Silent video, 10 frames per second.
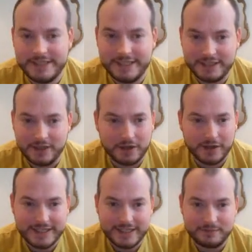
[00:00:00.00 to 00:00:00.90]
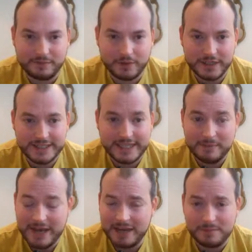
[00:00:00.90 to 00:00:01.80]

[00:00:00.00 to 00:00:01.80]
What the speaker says: see certain ideas before they stay in my head,